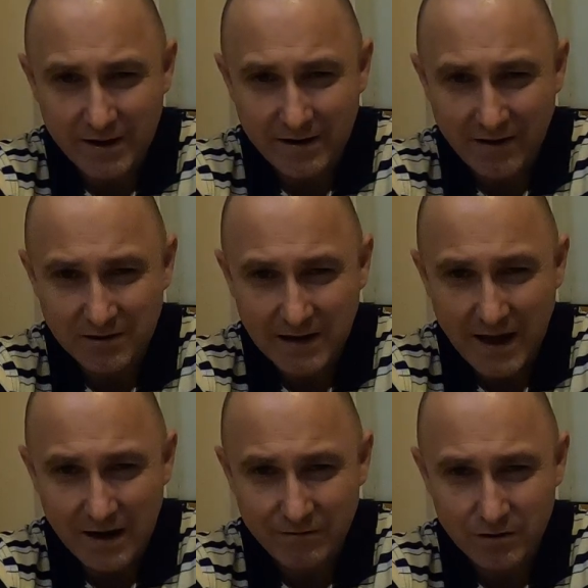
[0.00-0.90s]
get nothing
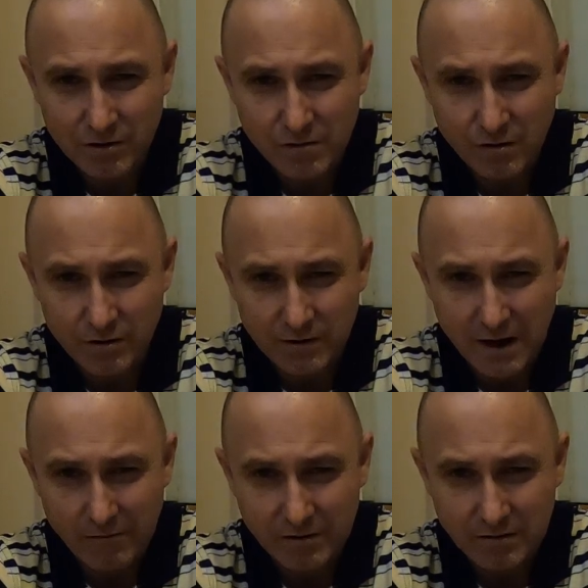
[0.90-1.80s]
out of it, and you've got to
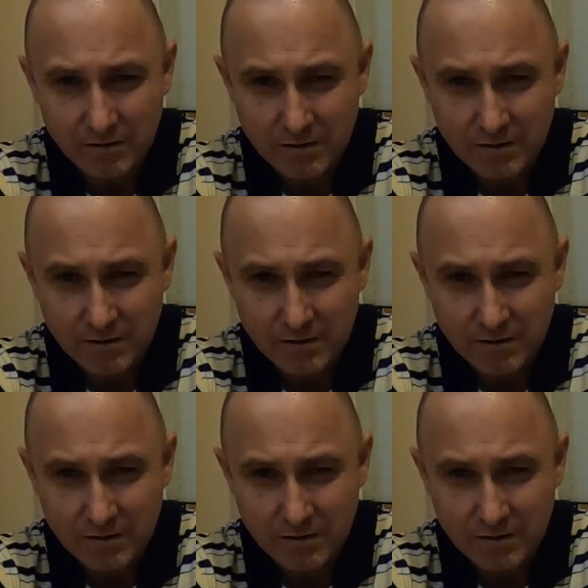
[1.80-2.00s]
go and